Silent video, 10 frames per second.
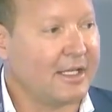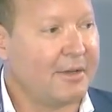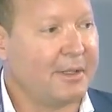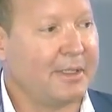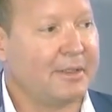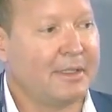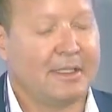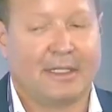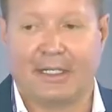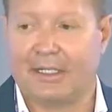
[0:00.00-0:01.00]

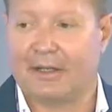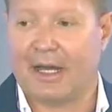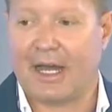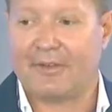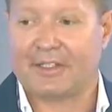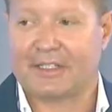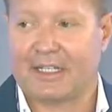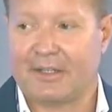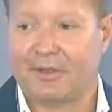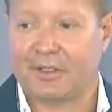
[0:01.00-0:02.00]

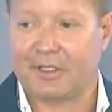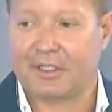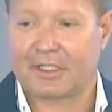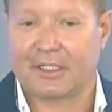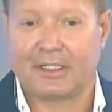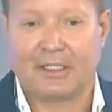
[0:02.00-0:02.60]
Obviously, if you look,